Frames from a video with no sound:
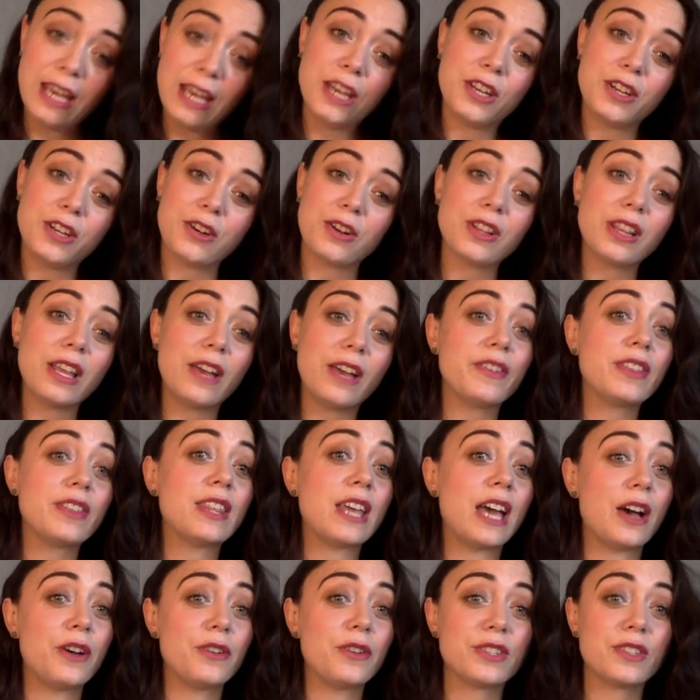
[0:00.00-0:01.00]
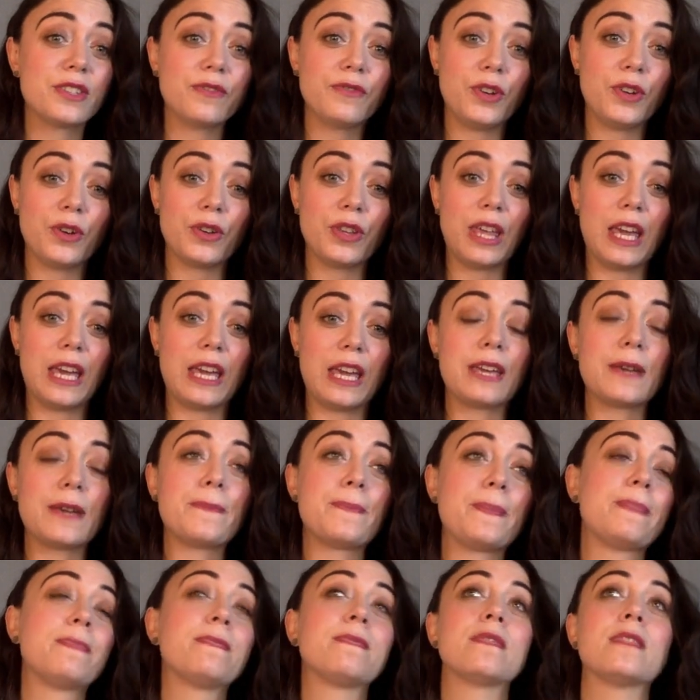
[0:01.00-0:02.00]
in your eleventh house of your, like,
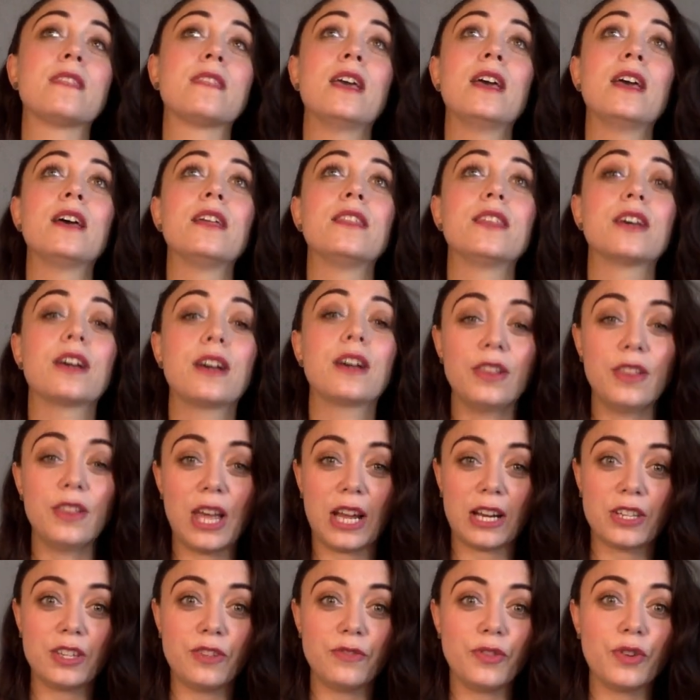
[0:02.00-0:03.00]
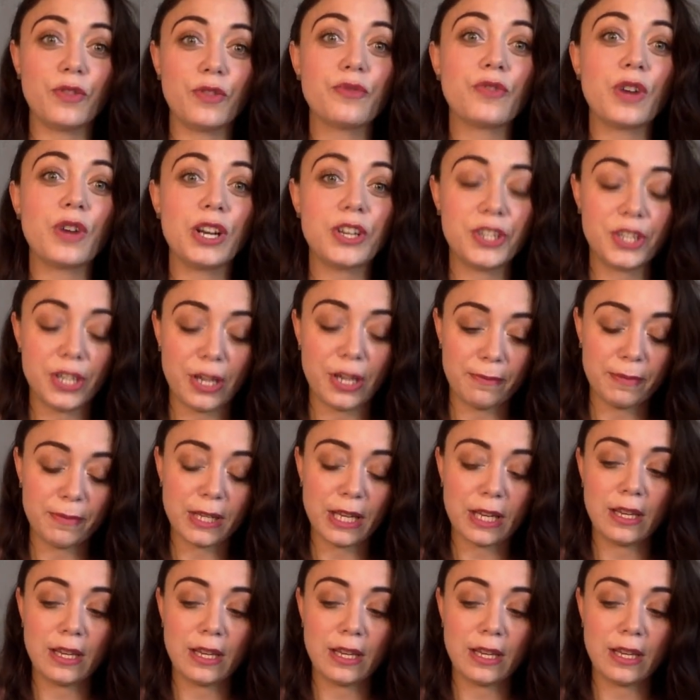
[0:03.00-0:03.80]
the collective, your friendships.